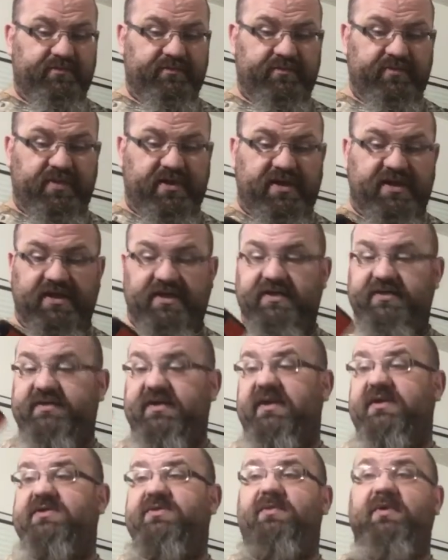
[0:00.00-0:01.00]
because
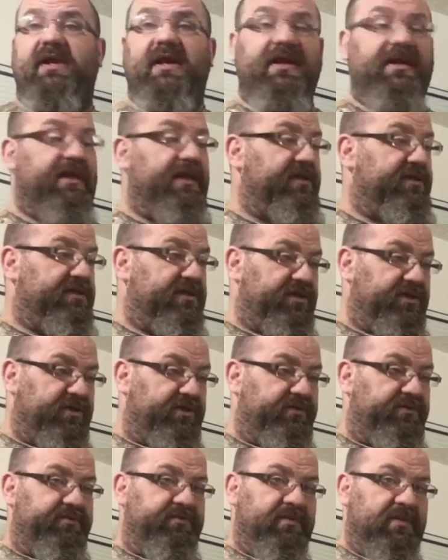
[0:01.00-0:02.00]
that's what I need to
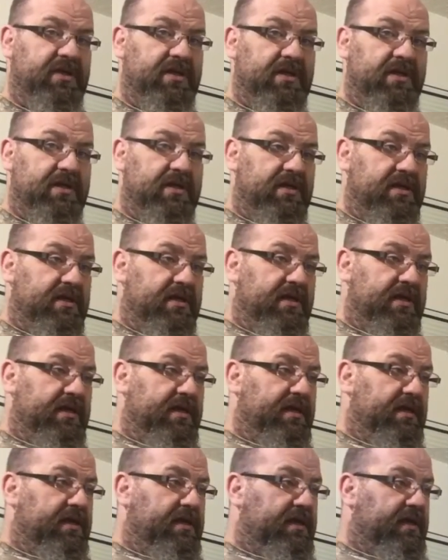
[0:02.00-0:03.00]
do.
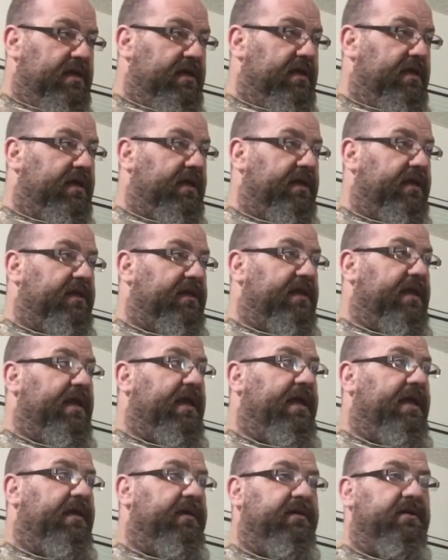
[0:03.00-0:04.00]
And
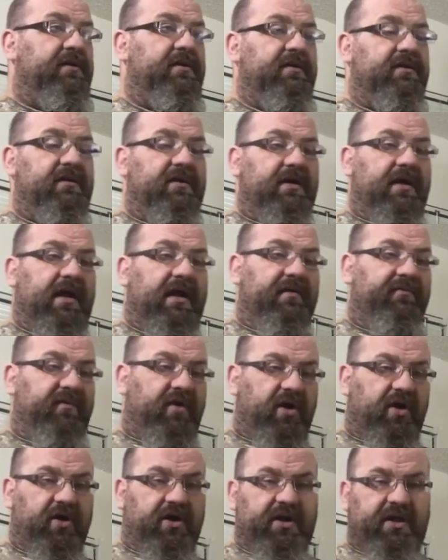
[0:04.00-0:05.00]
then I've
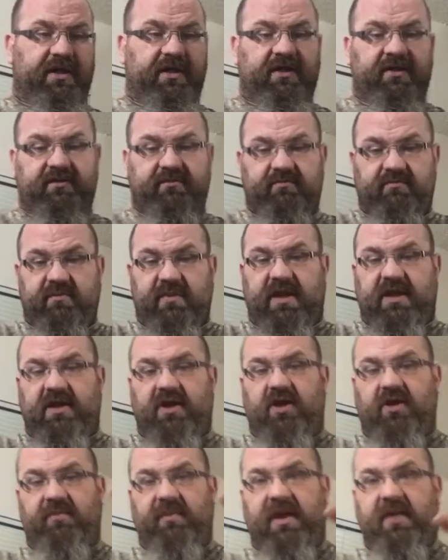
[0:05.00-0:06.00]
already made
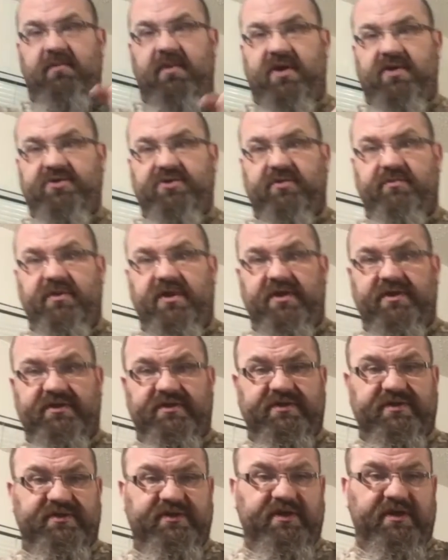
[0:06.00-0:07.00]
all my
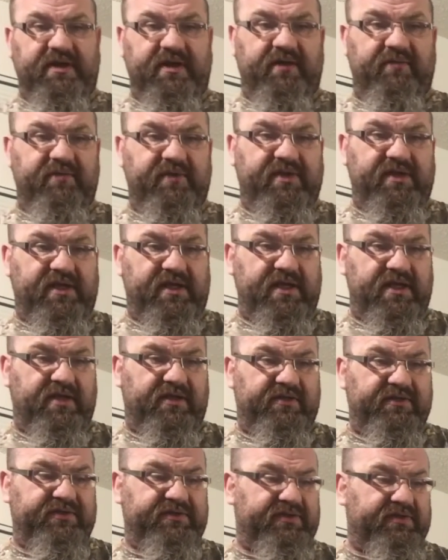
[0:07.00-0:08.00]
measurements and everything
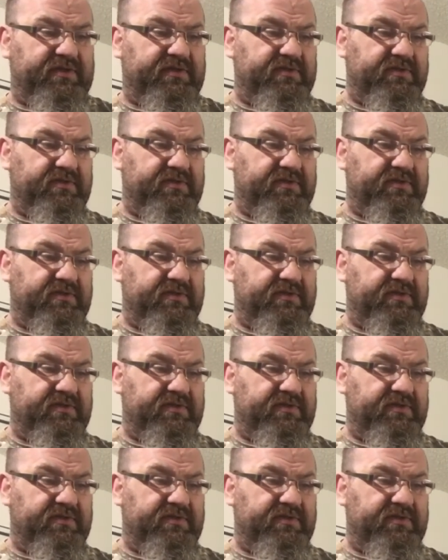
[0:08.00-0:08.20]
else.